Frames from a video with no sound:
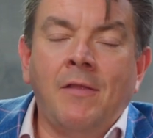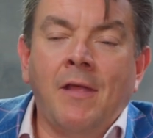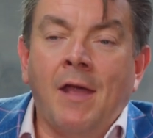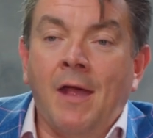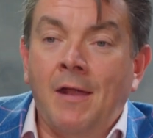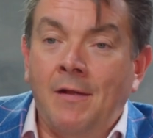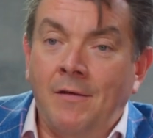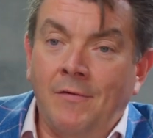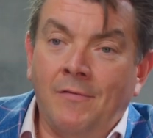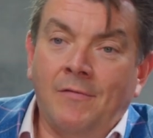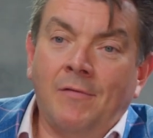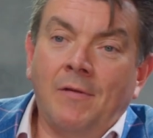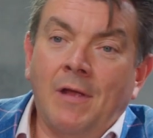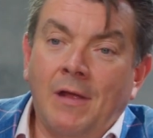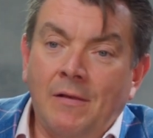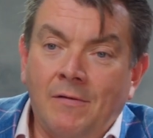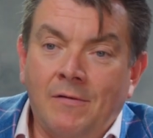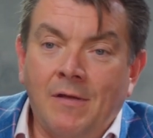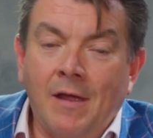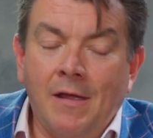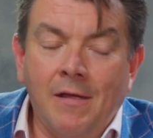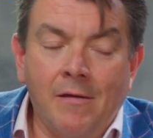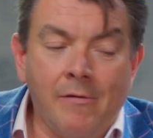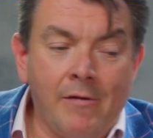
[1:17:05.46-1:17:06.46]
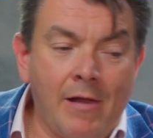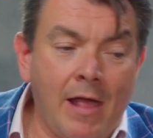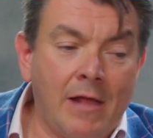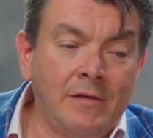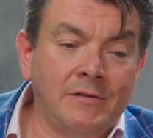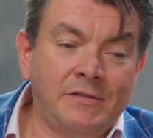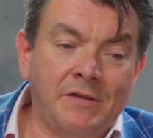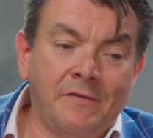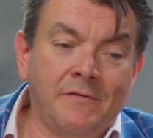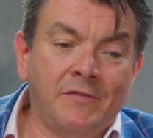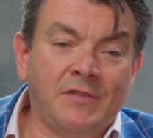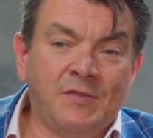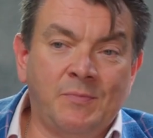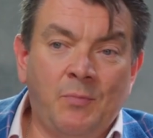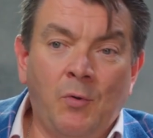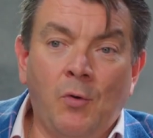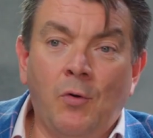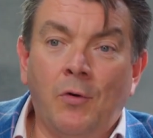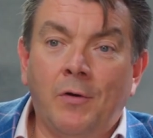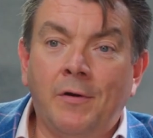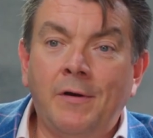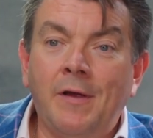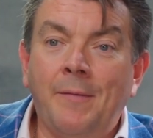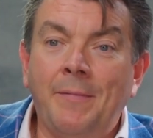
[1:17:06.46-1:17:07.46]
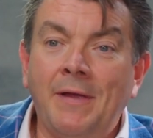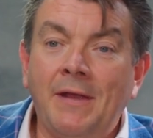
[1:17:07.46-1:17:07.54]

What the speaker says: And take your analogy of a sport.